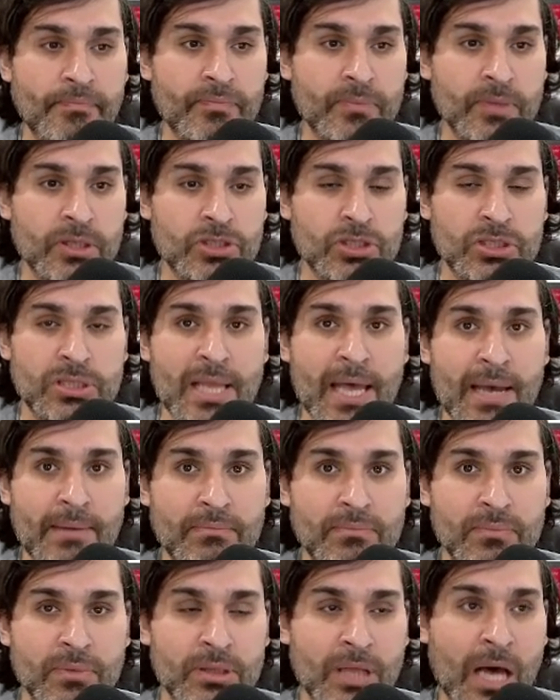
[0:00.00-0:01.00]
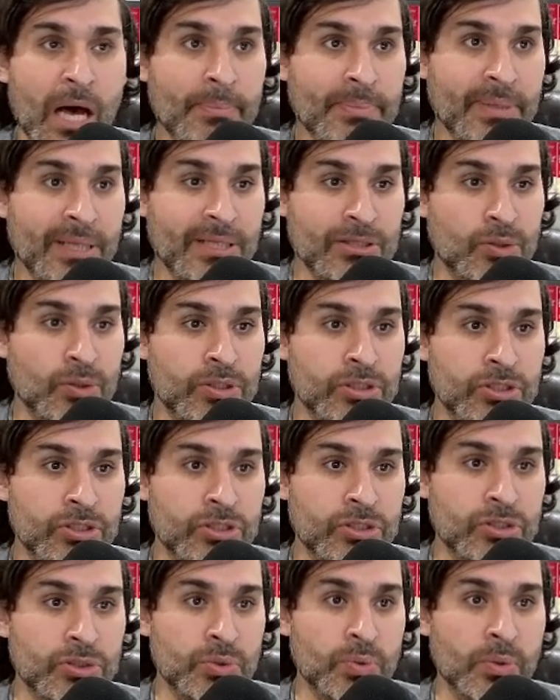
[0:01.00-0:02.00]
just let the RPL token
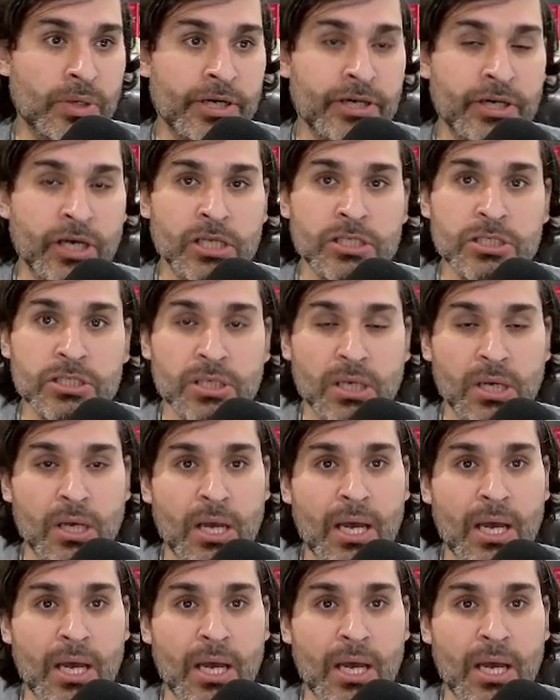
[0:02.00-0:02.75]
do what it does,